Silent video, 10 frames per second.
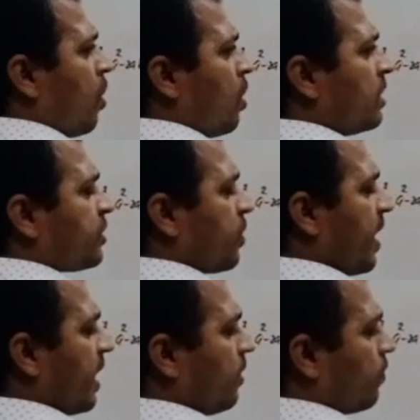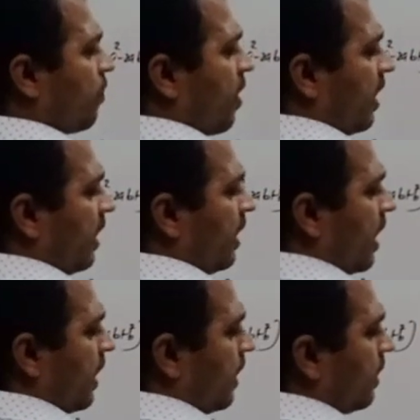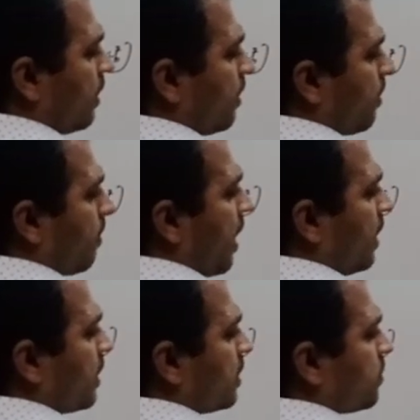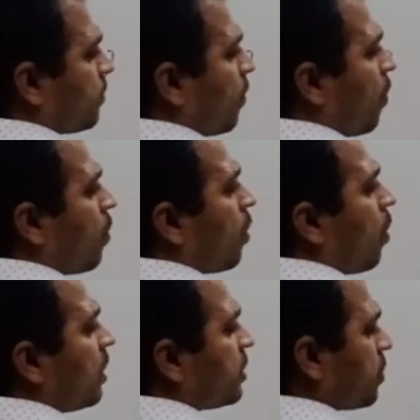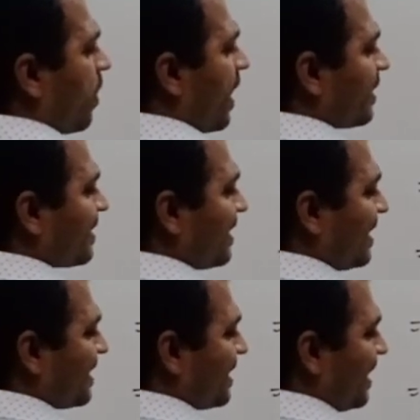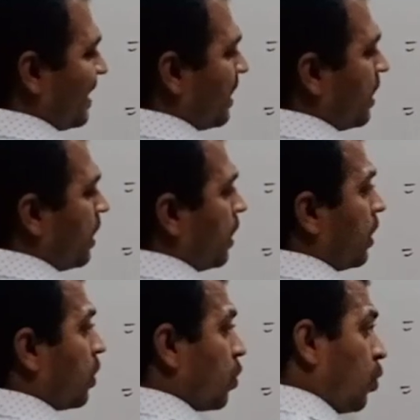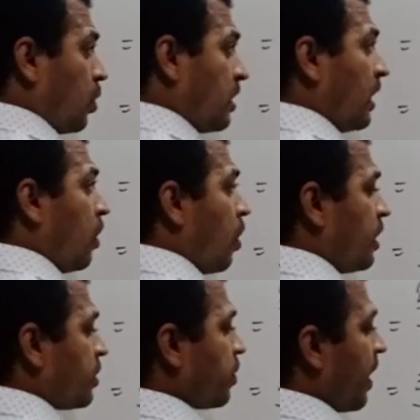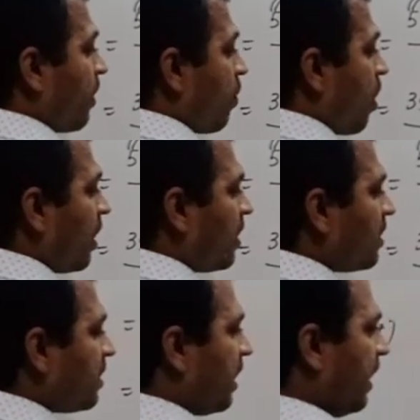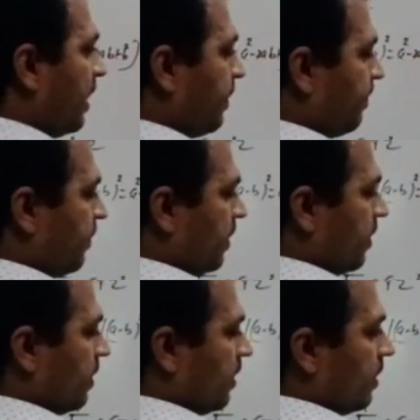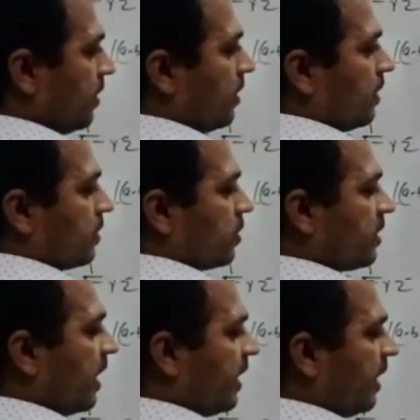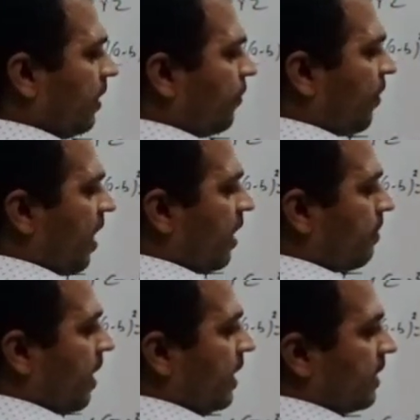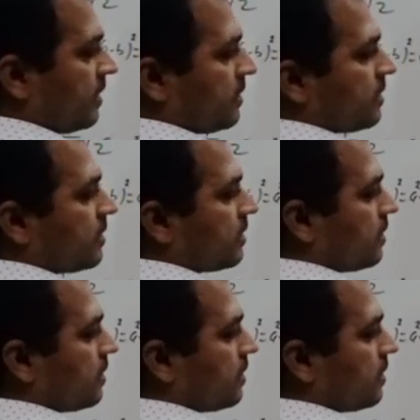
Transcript: whole square forty-nine minus four whole square sixteen, root three whole square what? three. So thirty-five minus